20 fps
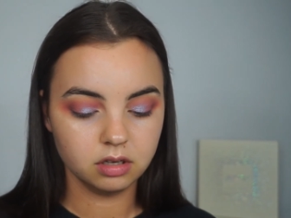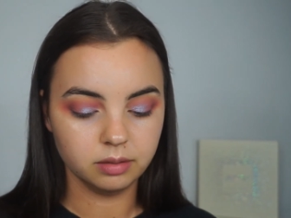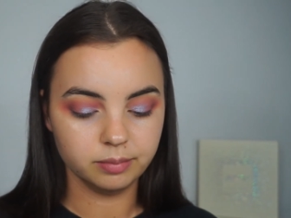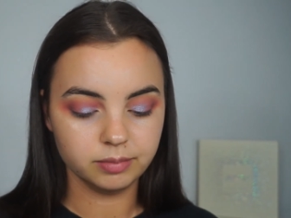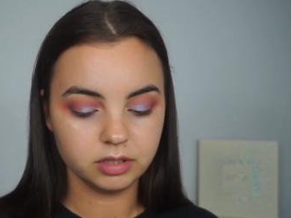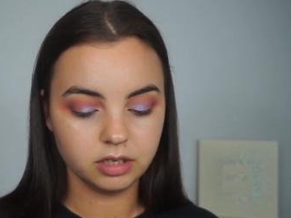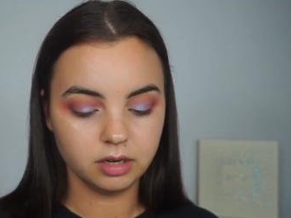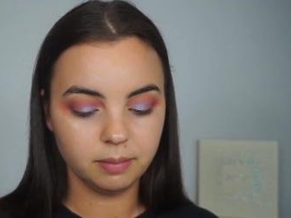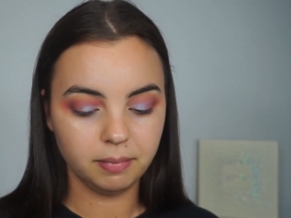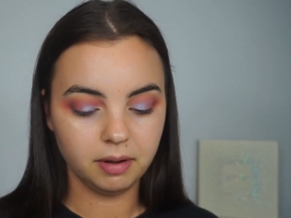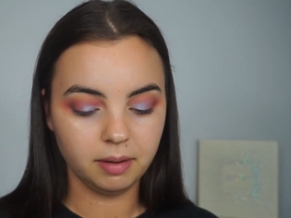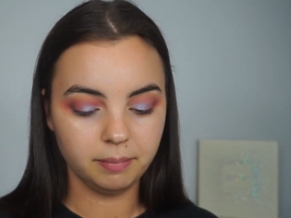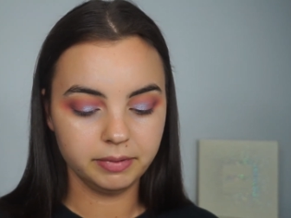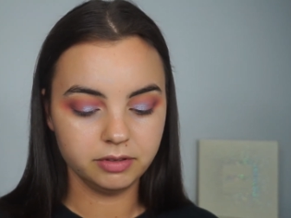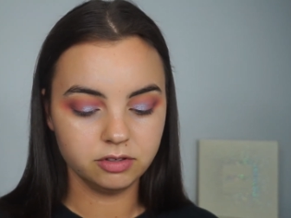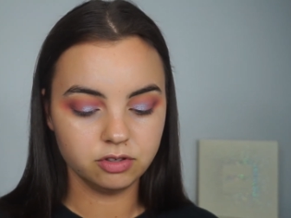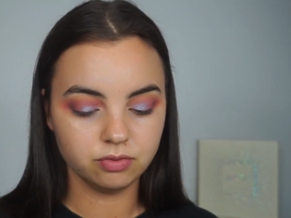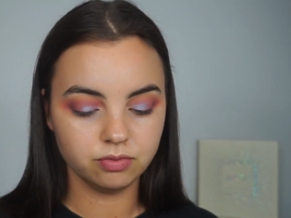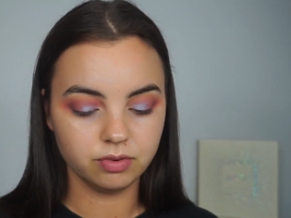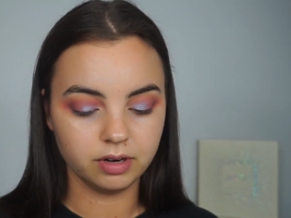I'm just gonna pump
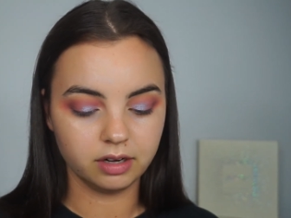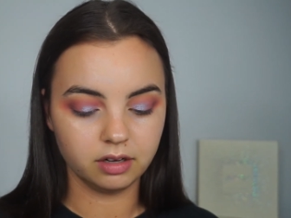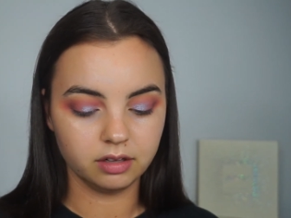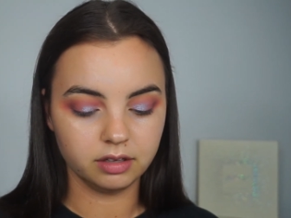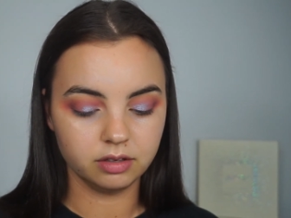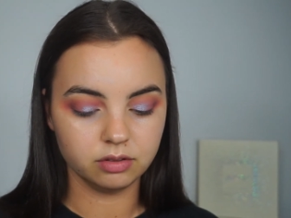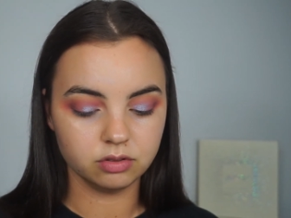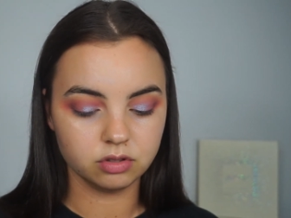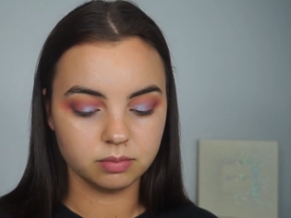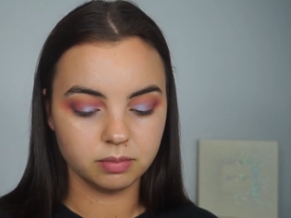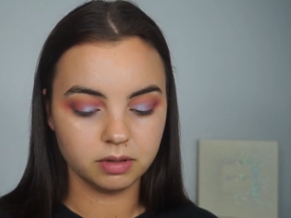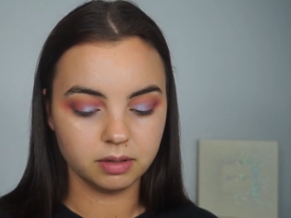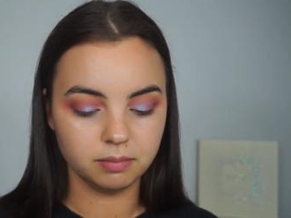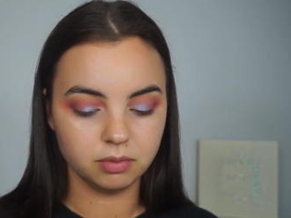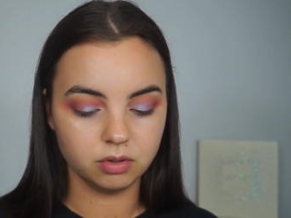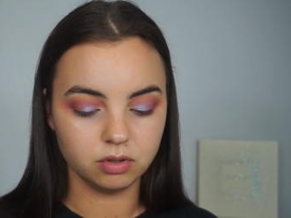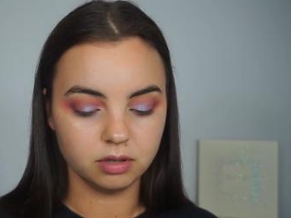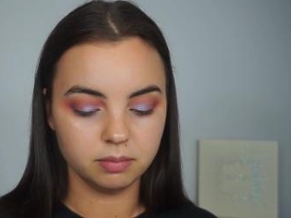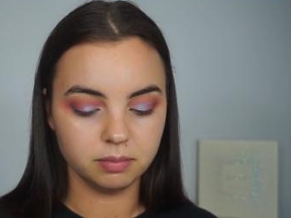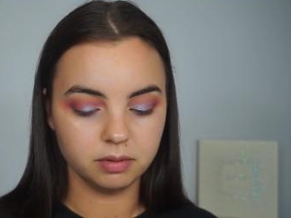it directly onto my
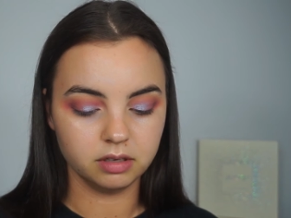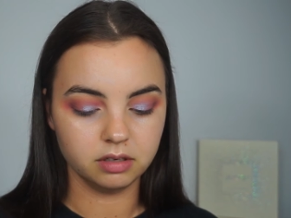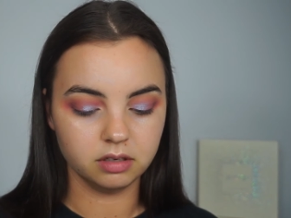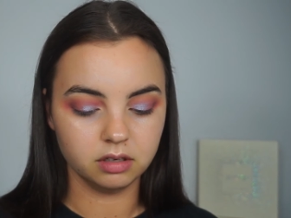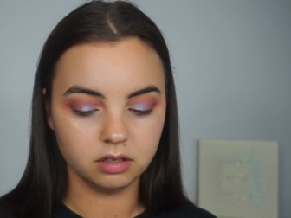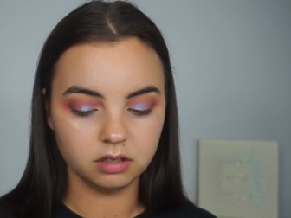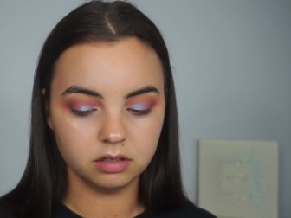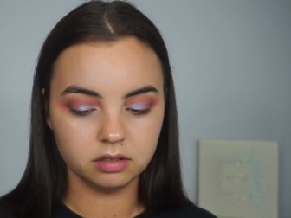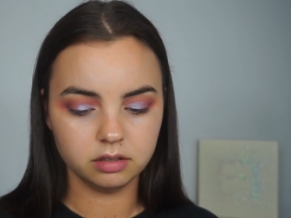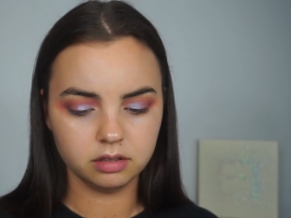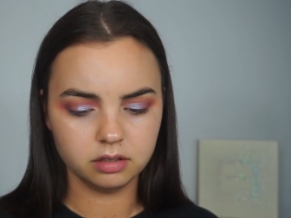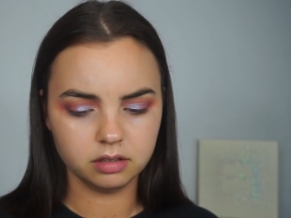beauty blender.